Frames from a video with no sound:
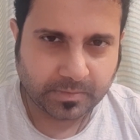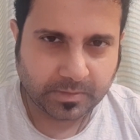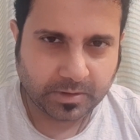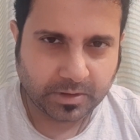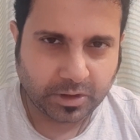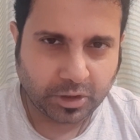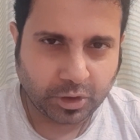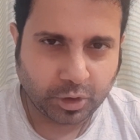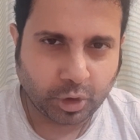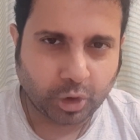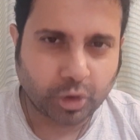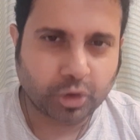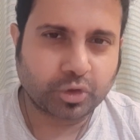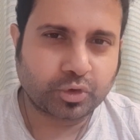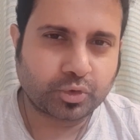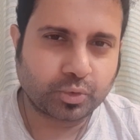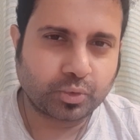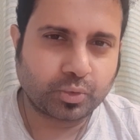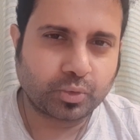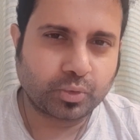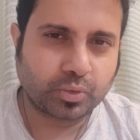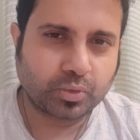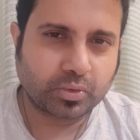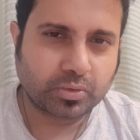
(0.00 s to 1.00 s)
in order
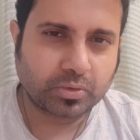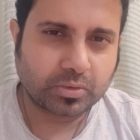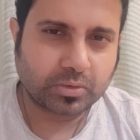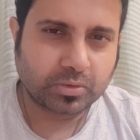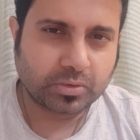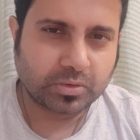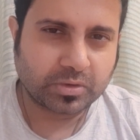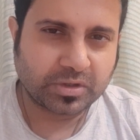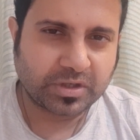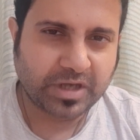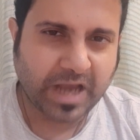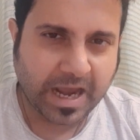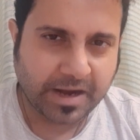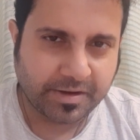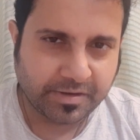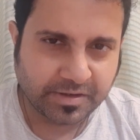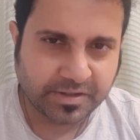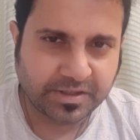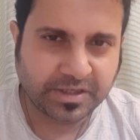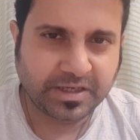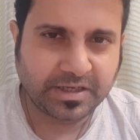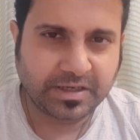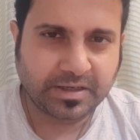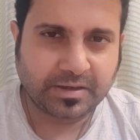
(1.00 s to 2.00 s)
to
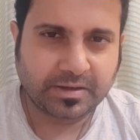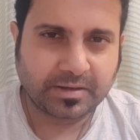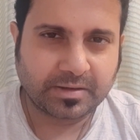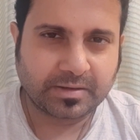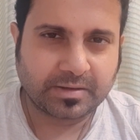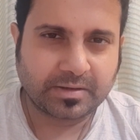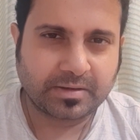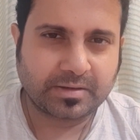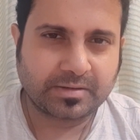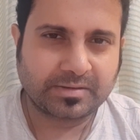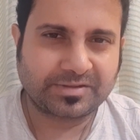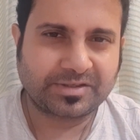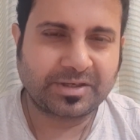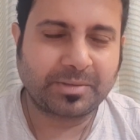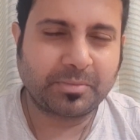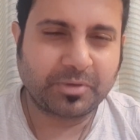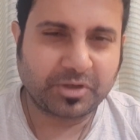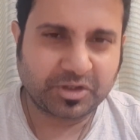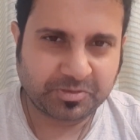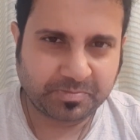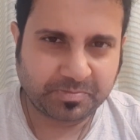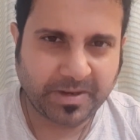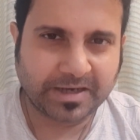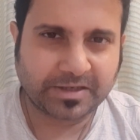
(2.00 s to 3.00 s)
guarantee some
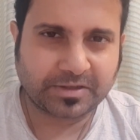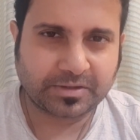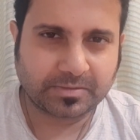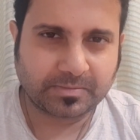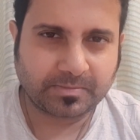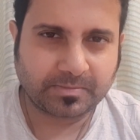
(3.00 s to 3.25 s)
respect